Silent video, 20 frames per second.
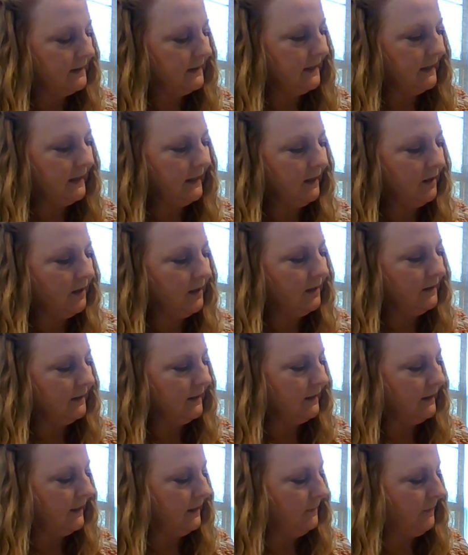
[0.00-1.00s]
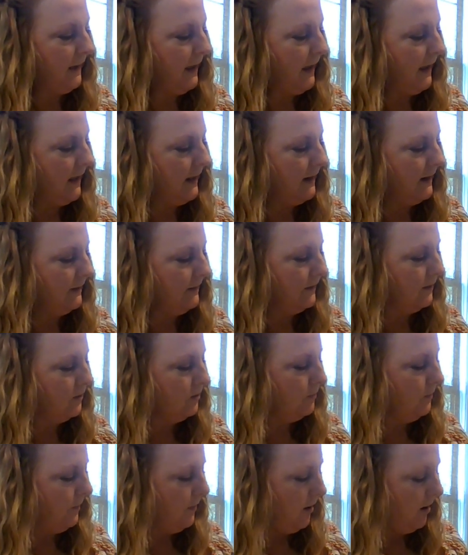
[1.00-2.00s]
sitting on a lily pad in the
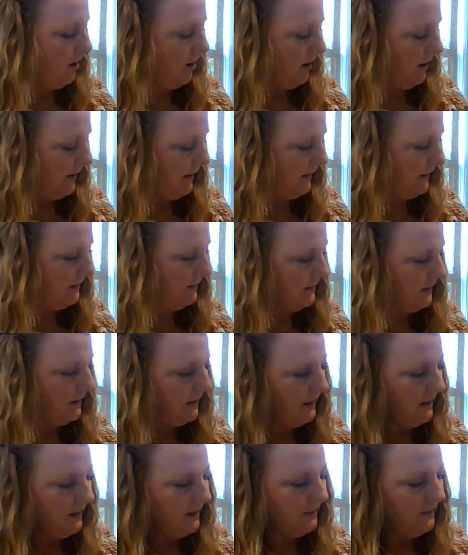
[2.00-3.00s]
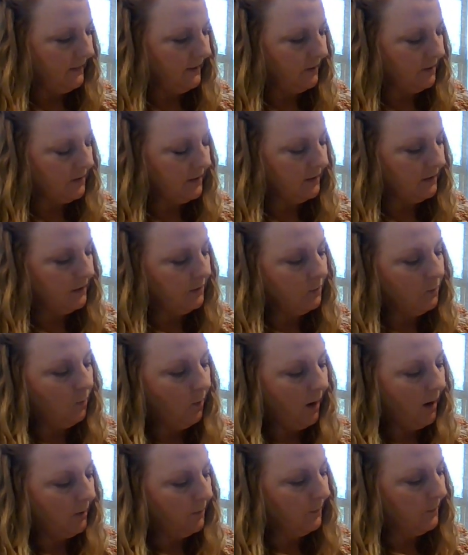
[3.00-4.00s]
little pond. There's a little
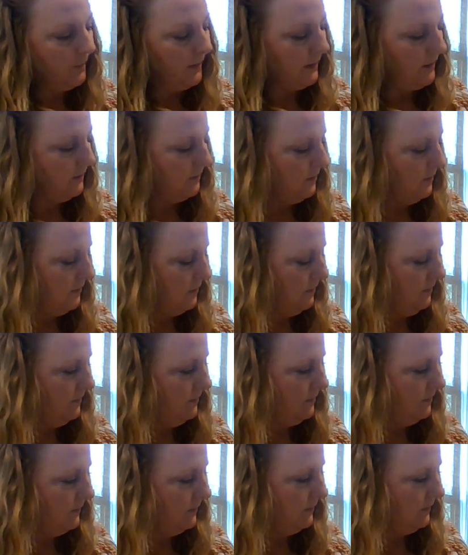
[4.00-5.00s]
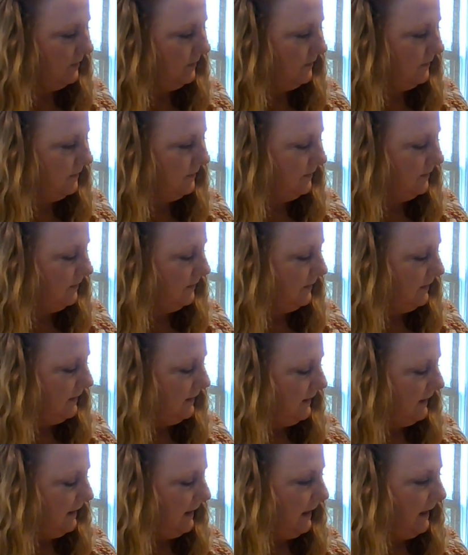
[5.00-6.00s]
water beetle.
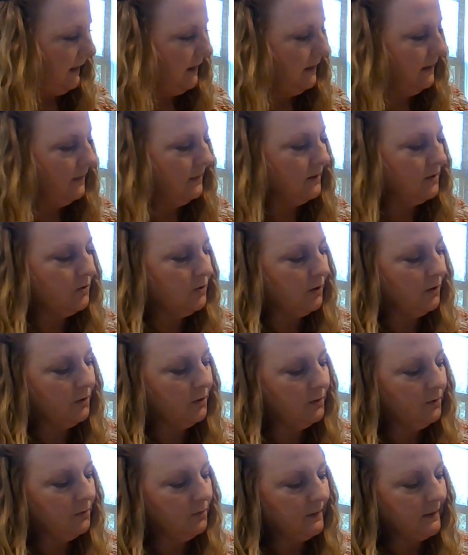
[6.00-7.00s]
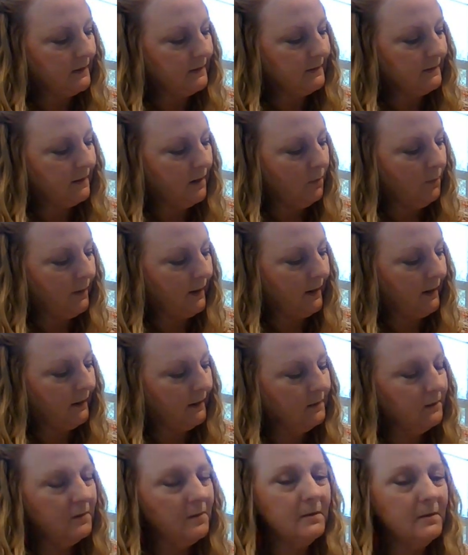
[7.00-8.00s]
And the turtle is
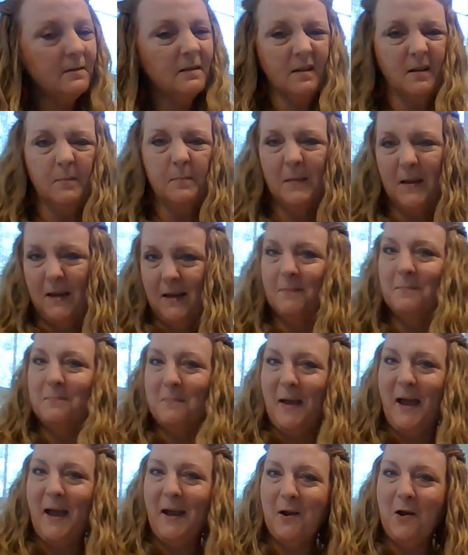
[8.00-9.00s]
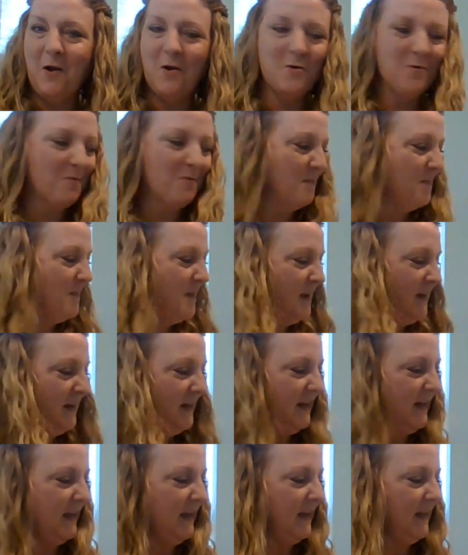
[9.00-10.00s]
going, looks to me, back home
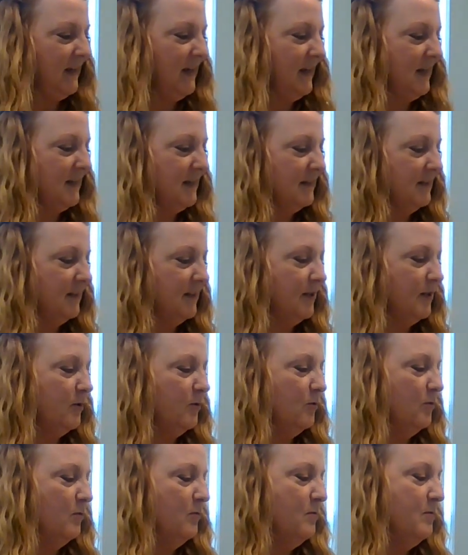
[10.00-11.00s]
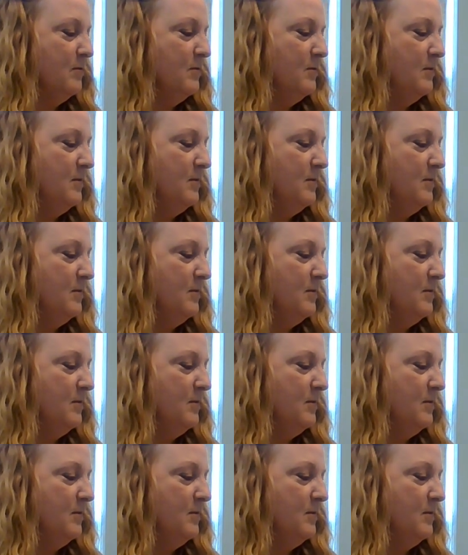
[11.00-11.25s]
in his little